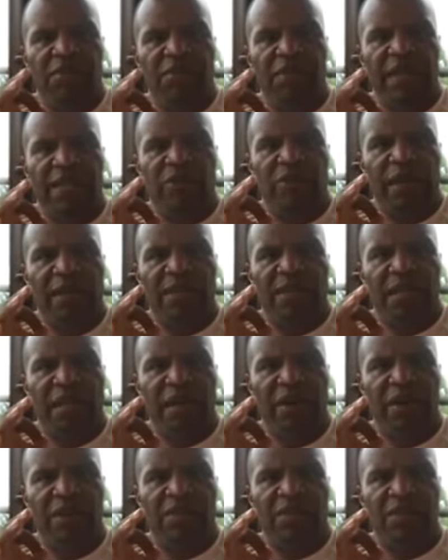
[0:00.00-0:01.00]
That's right,
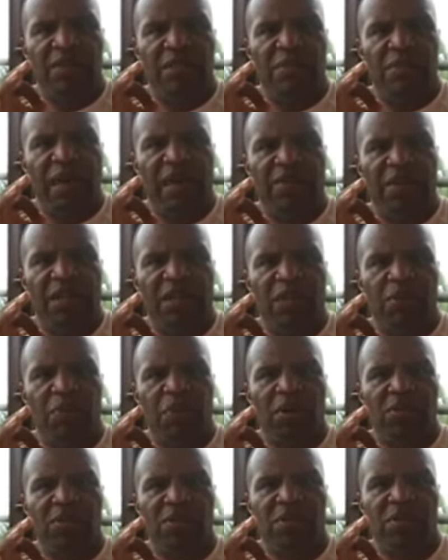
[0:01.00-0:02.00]
Terrence. This is about the other
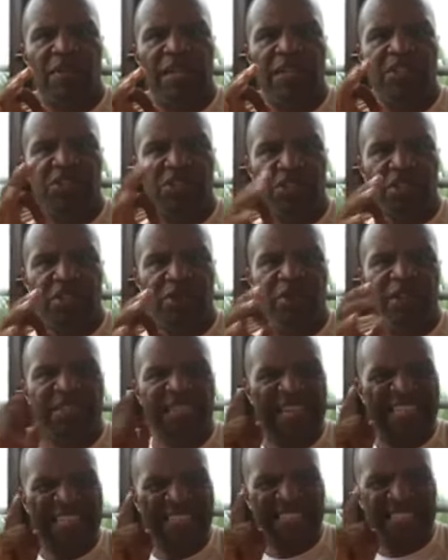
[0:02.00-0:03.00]
person's insecurities.
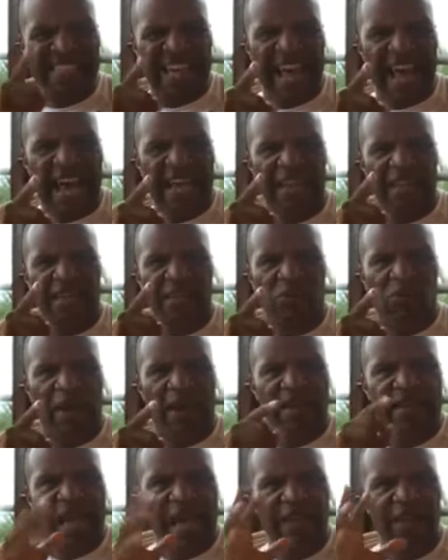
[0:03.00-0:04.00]
Exactly
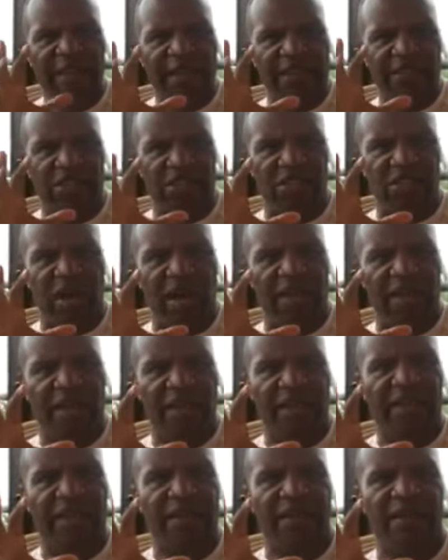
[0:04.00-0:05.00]
right. Now you guys are starting to
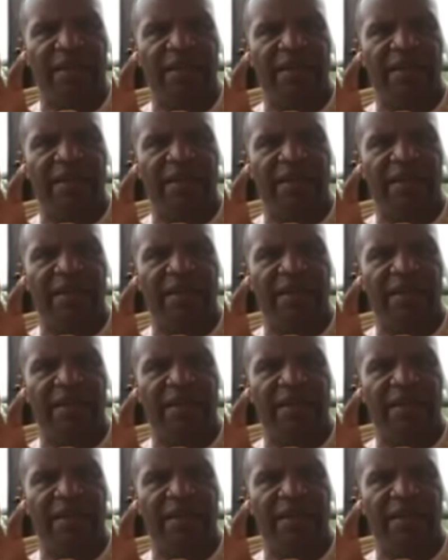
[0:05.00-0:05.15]
get it.